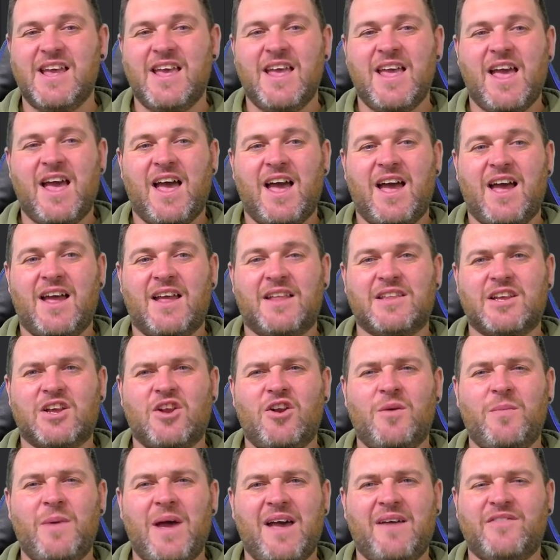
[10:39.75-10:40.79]
The
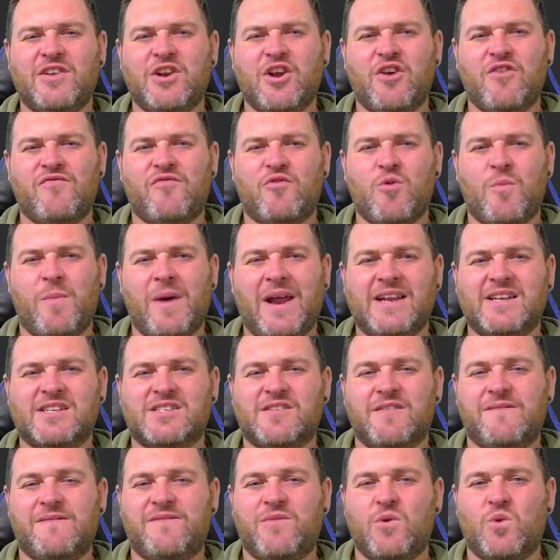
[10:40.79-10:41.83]
club have an overall balance
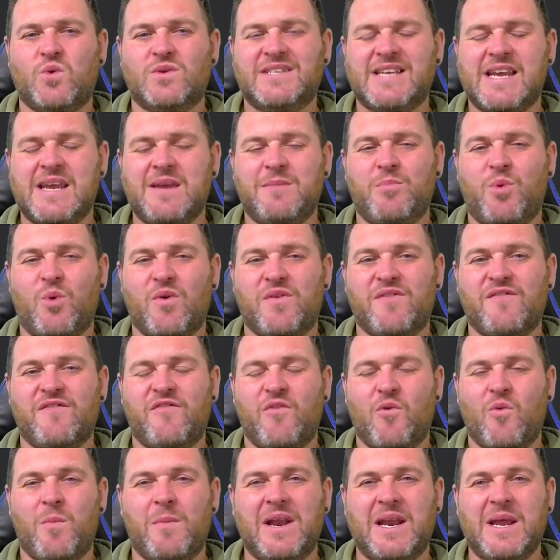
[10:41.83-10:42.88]
of
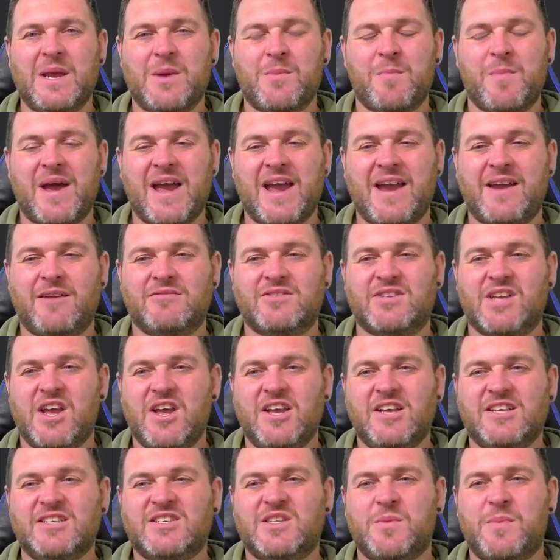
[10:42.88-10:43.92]
£14.4 million.
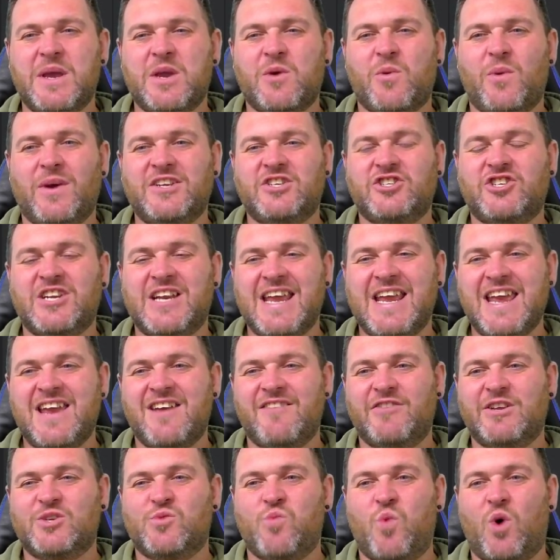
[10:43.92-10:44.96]
So the big question here
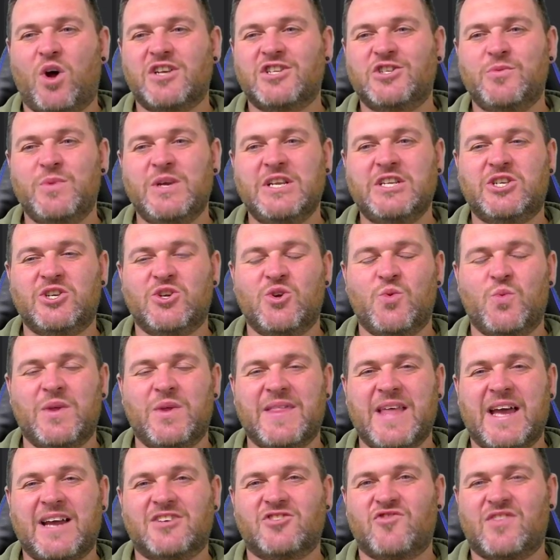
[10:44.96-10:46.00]
is, what do we do with
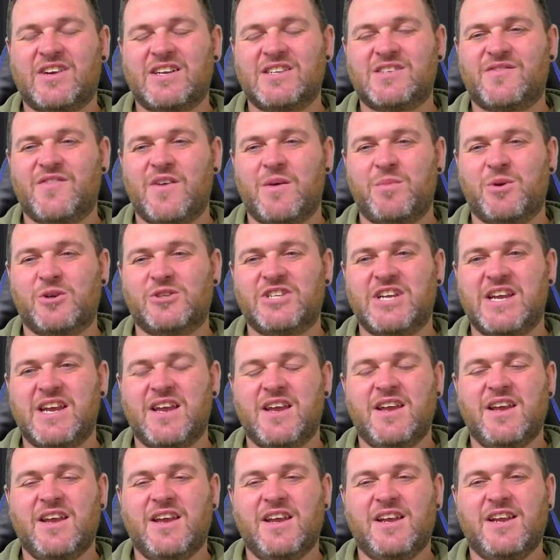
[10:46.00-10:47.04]
that transfer budget?
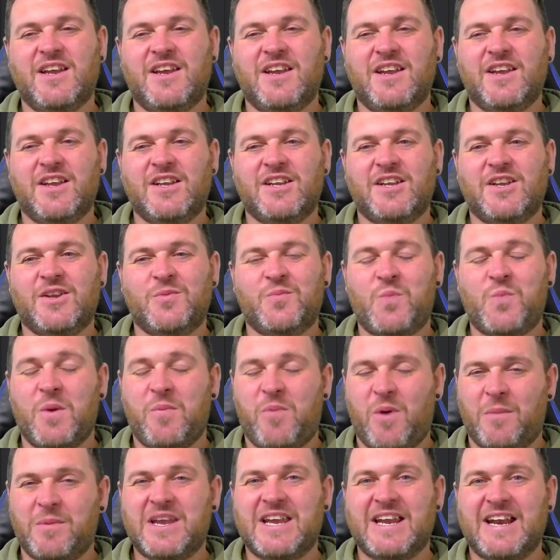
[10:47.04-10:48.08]
We're
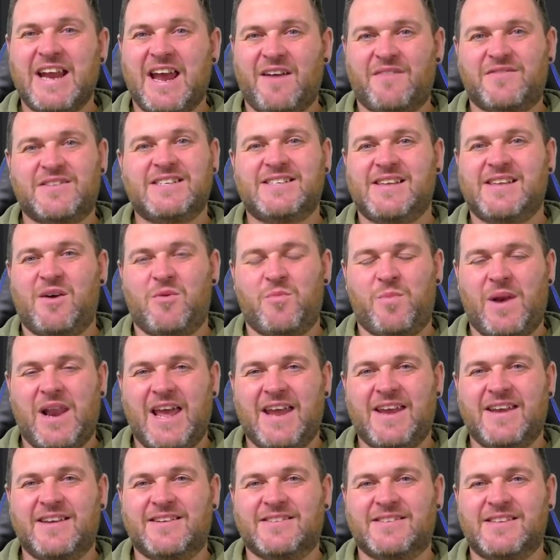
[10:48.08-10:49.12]
probably going to have to sell
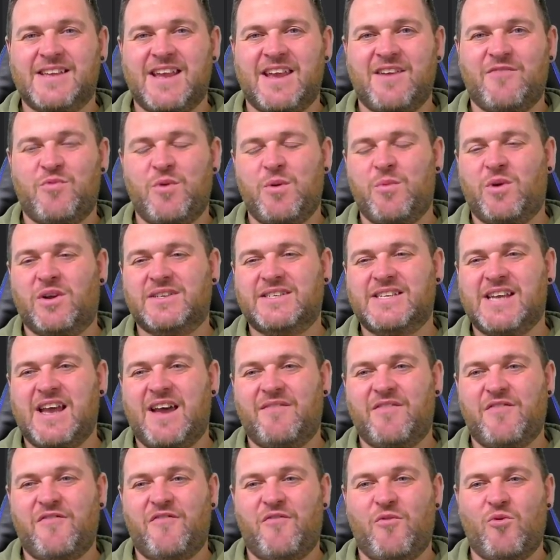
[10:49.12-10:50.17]
players if we want to have
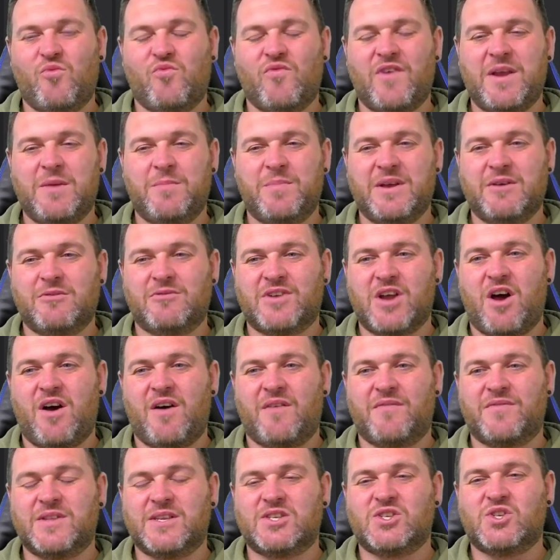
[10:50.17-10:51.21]
a full rebuild
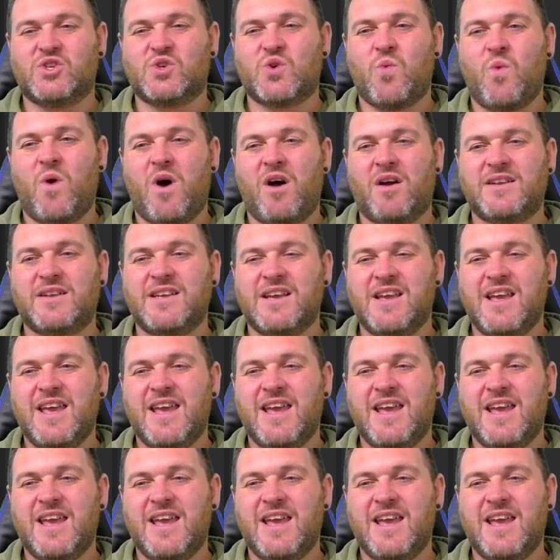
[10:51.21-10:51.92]
of the squad.